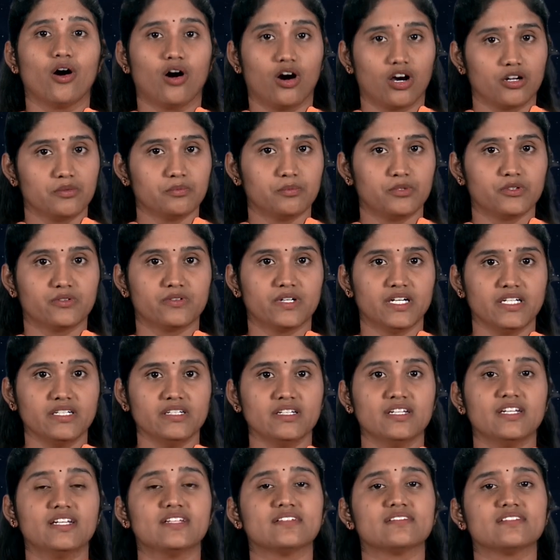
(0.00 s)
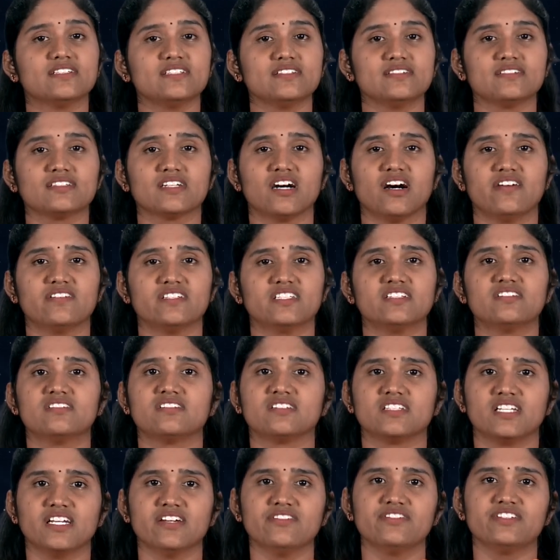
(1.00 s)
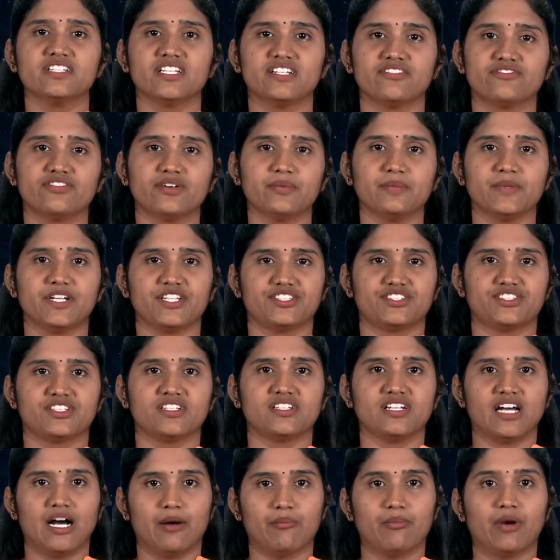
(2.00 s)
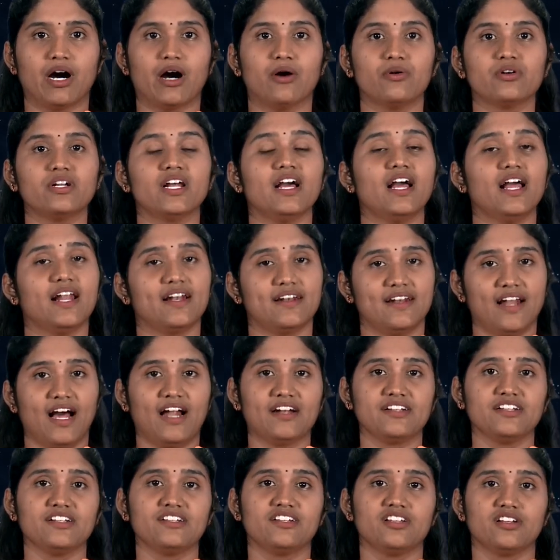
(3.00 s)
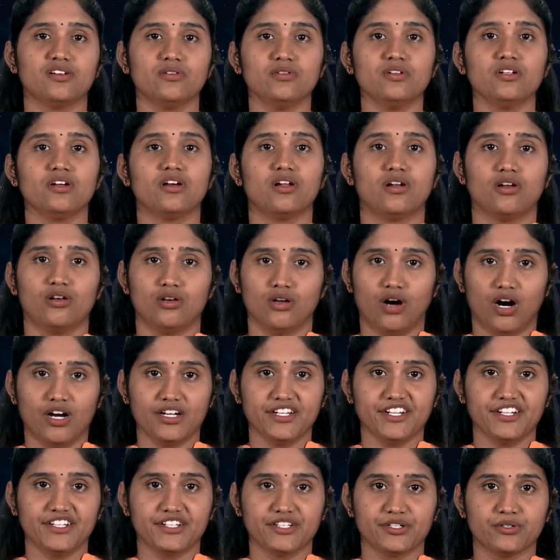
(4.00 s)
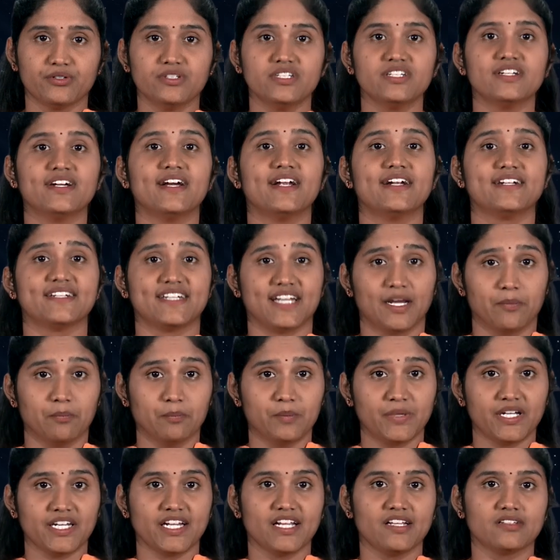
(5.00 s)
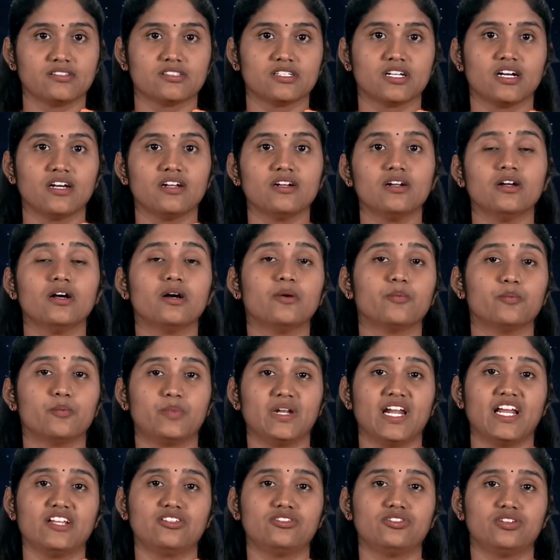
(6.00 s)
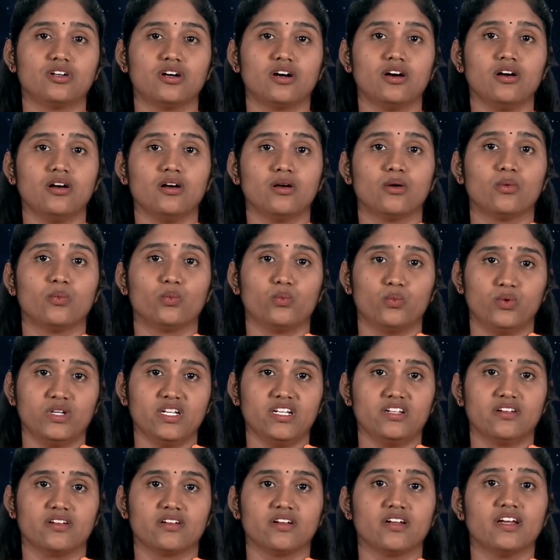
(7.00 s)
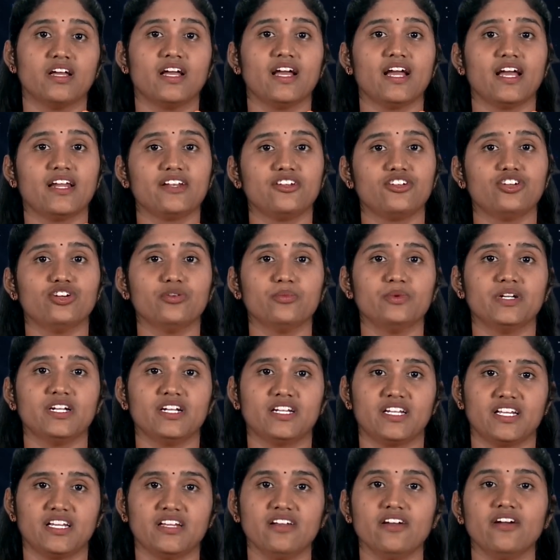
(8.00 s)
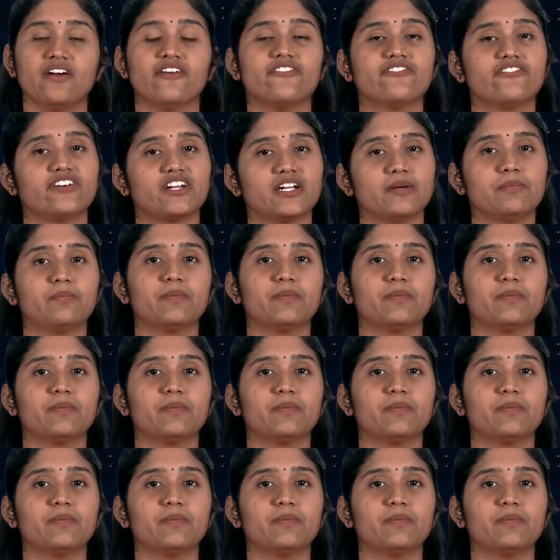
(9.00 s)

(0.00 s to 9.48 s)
On Bhuvan, this service gives information about latitude, longitude, temperature, pressure, wind and humidity for a